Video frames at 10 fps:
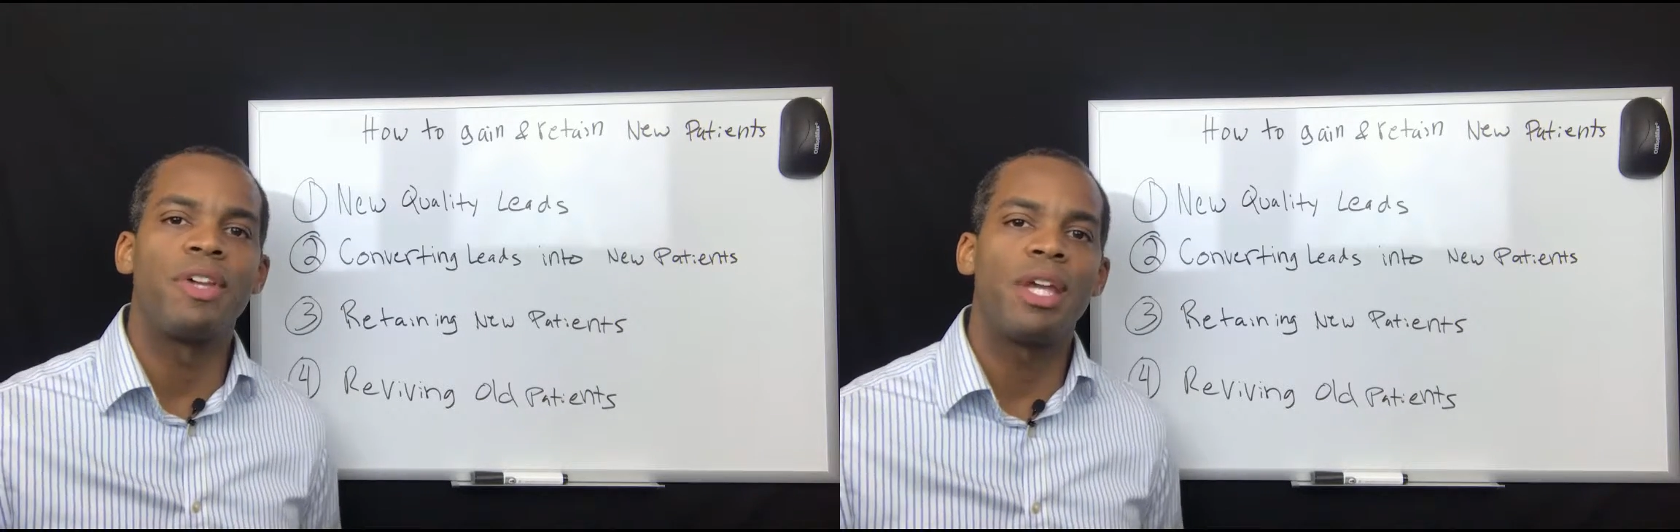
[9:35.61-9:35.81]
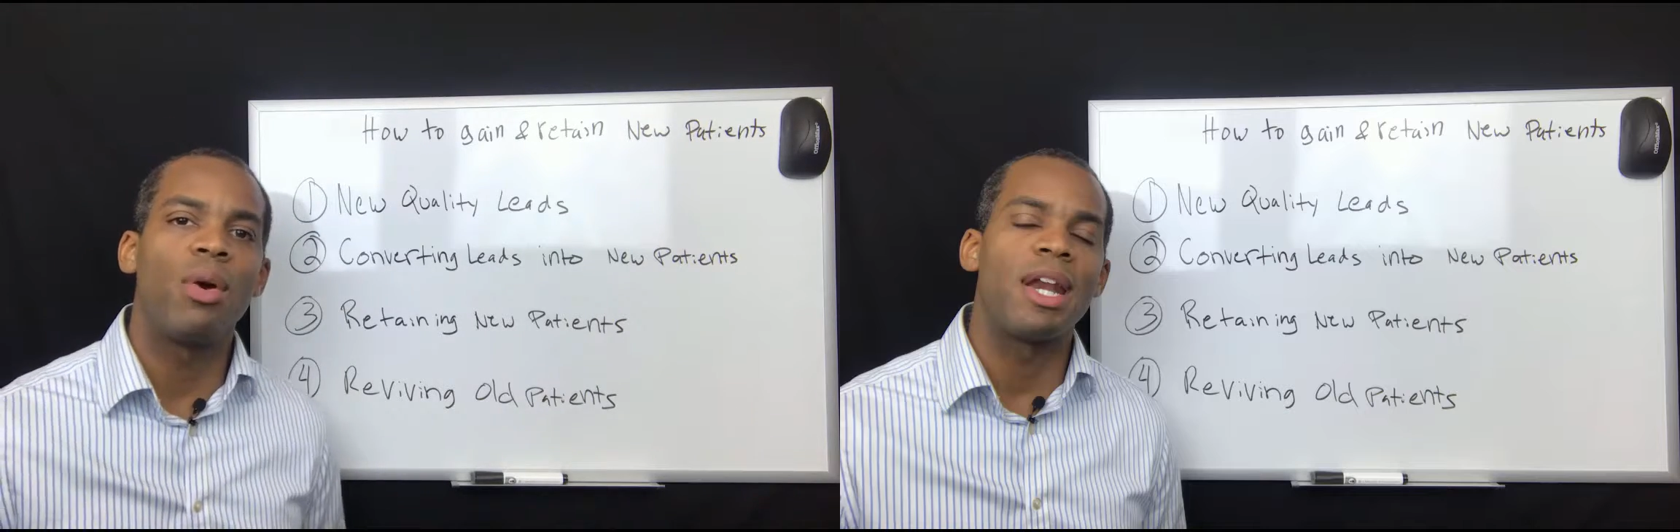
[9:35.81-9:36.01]

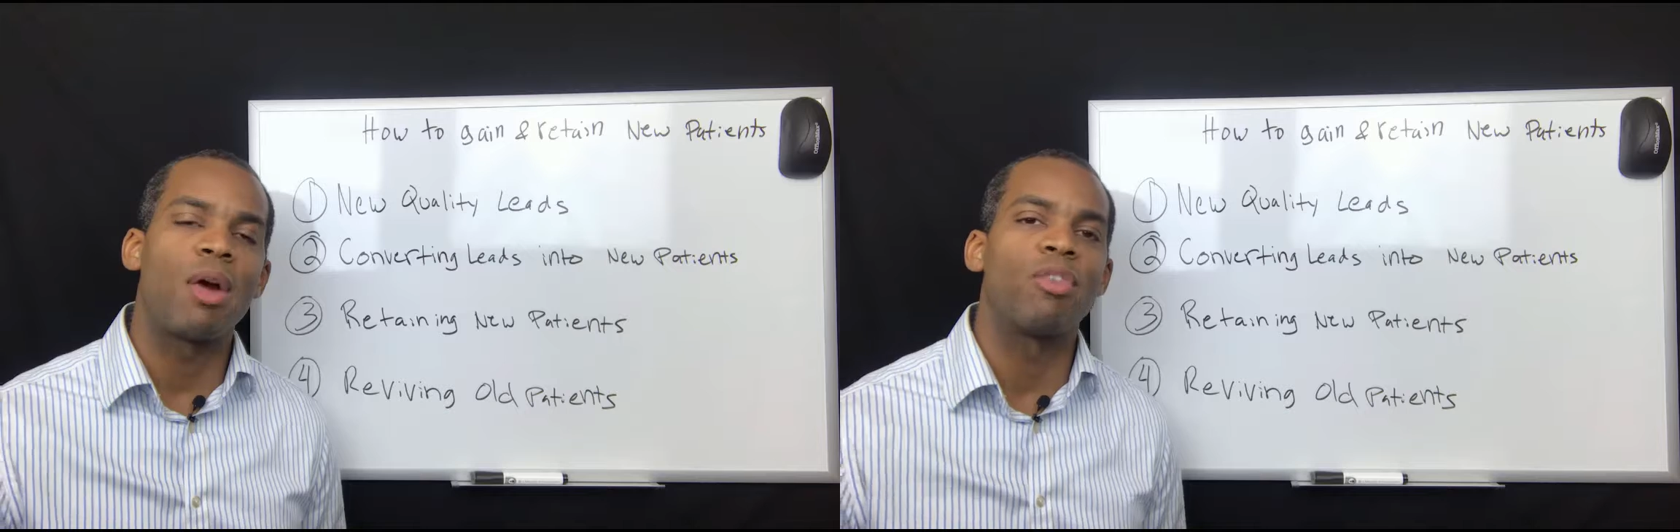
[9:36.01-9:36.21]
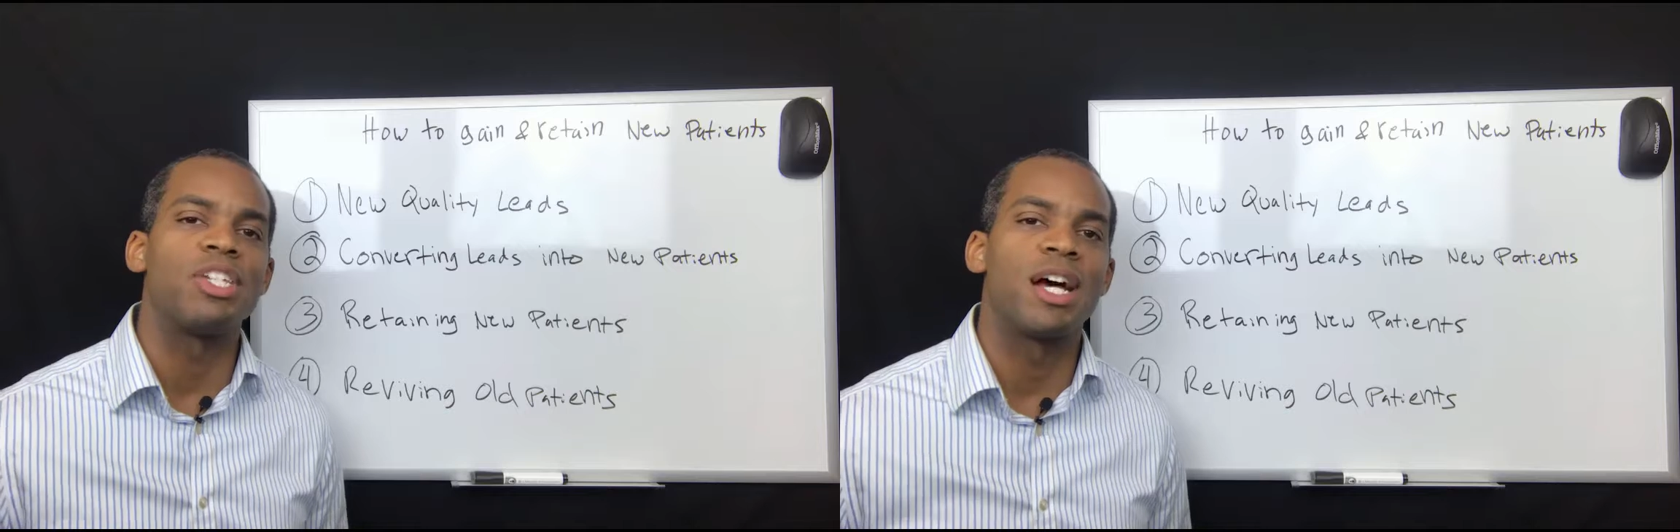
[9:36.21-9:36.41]
video and
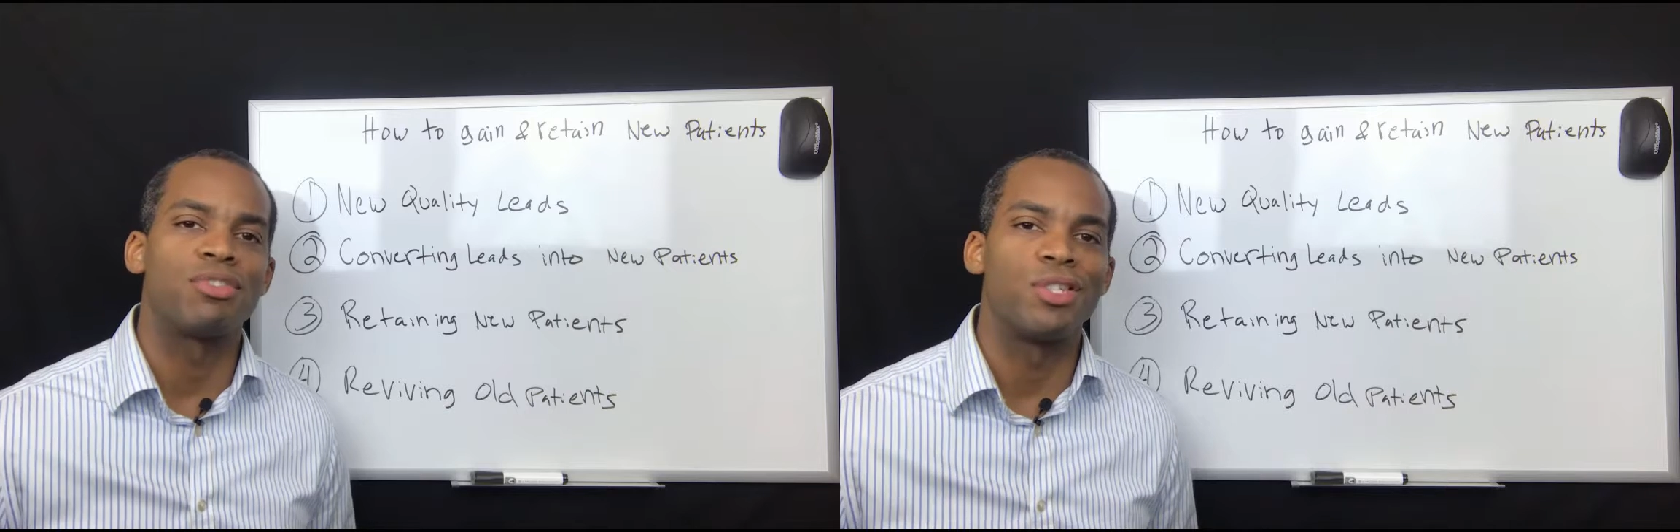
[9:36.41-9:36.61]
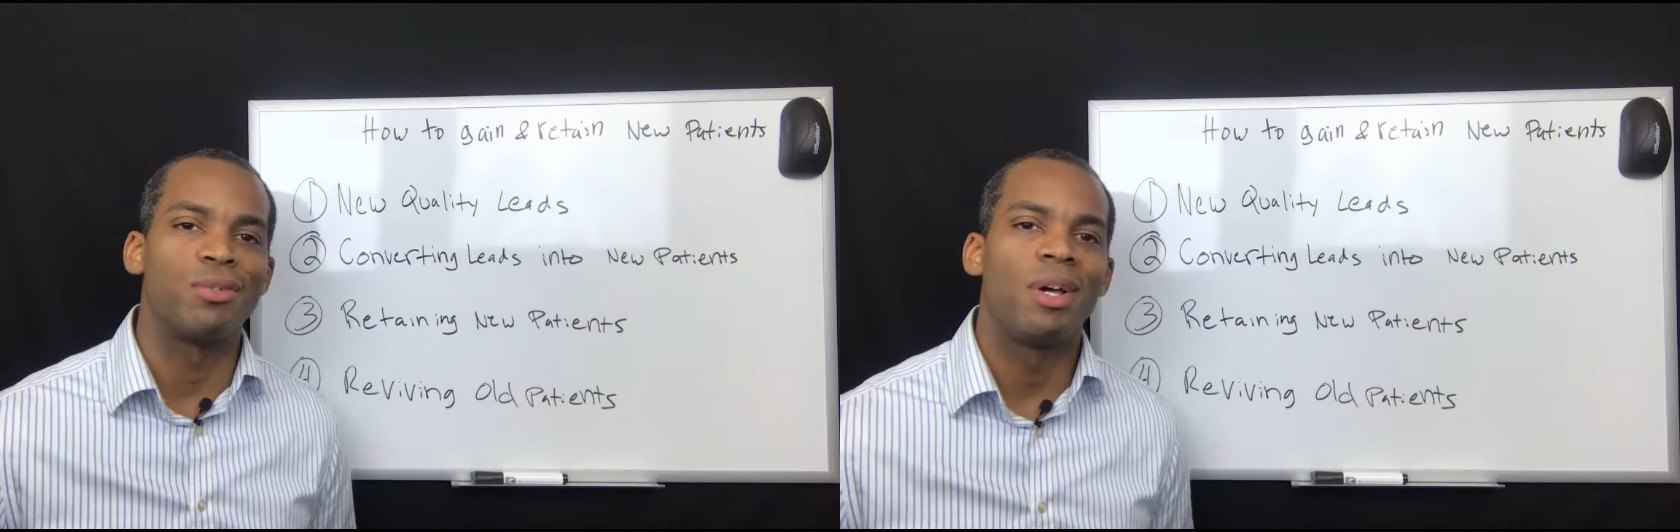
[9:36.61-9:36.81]
I'll reach
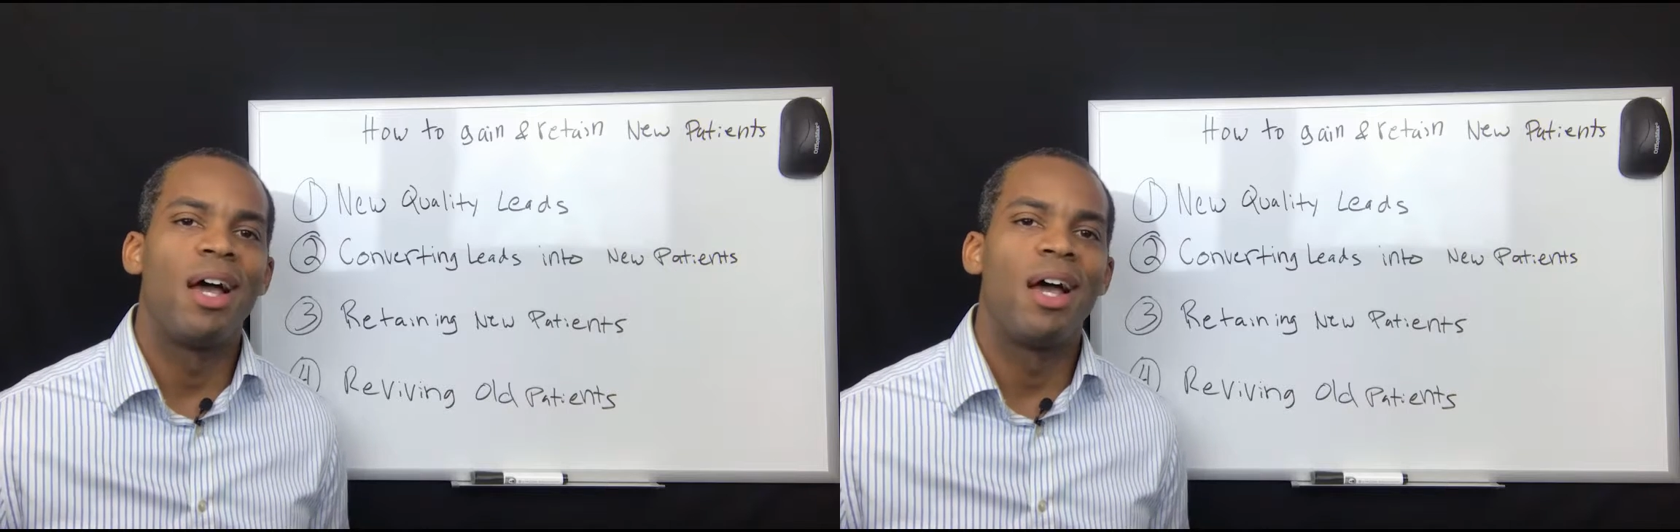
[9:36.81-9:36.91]
out to you.